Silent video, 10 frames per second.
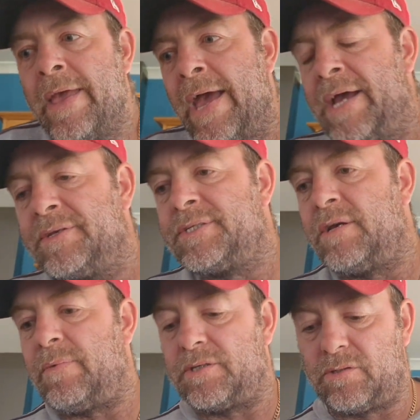As I
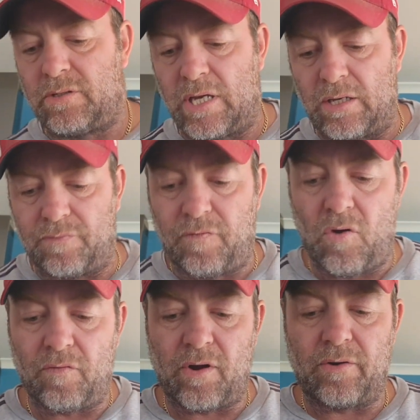said, once we get to
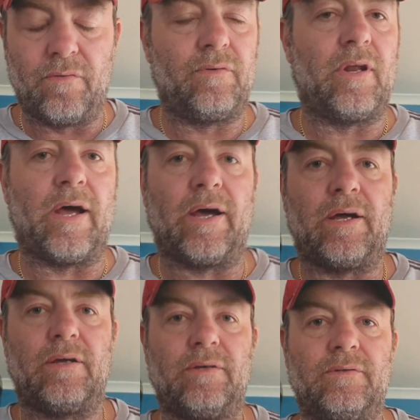
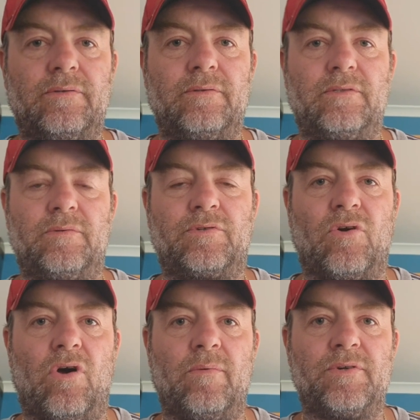500
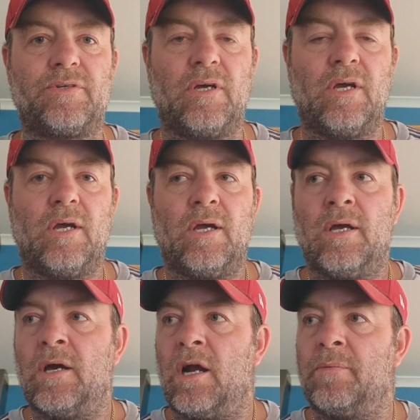subscribers,
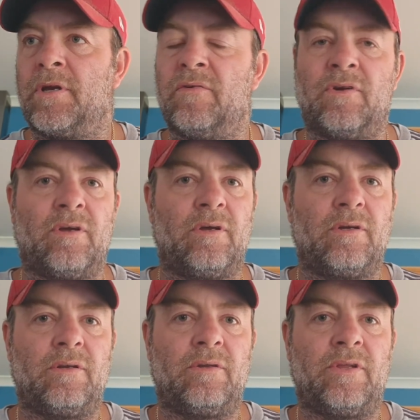I'm going to be giving
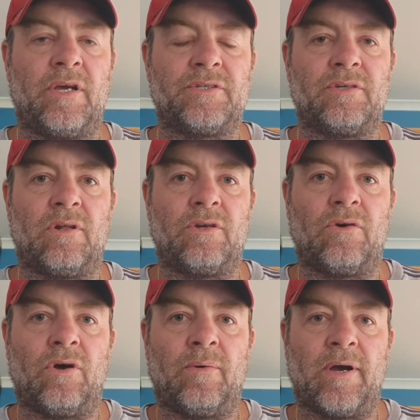a $1,000
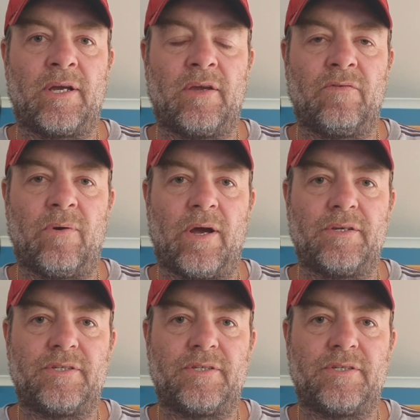DIY giveaway.